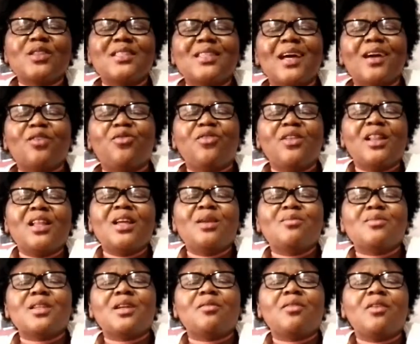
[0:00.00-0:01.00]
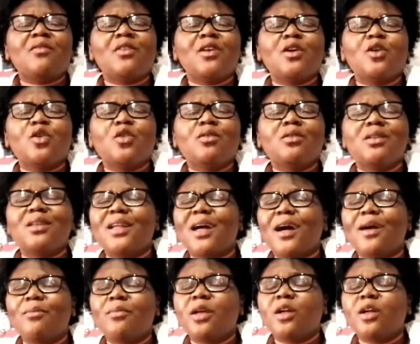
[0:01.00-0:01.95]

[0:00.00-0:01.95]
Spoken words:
was just like feeling himself, having a good time.